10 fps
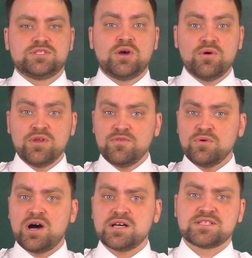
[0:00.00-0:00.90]
So if
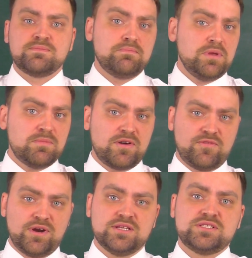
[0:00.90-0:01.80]
you ask me, my
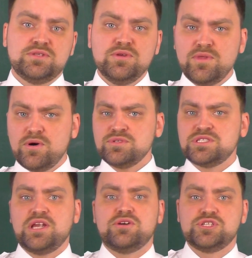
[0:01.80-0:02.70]
friends, do
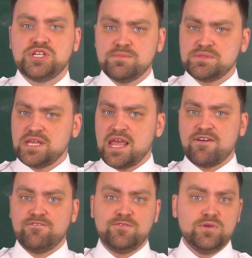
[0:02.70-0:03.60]
those airships
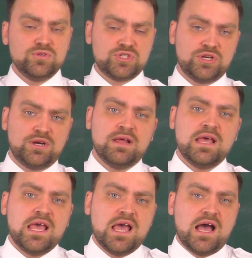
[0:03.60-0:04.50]
have future?
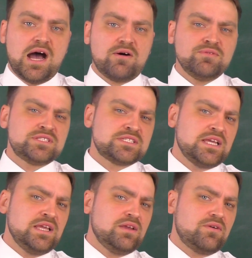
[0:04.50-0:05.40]
I would
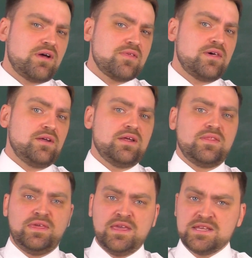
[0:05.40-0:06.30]
say rather
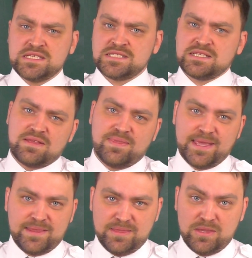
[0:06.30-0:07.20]
yes
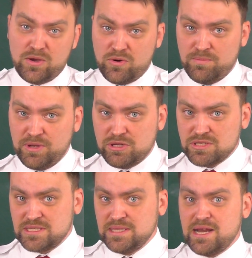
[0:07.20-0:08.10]
than no,
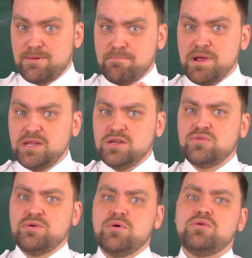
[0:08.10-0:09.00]
because there are many
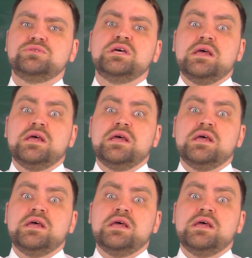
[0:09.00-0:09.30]
remote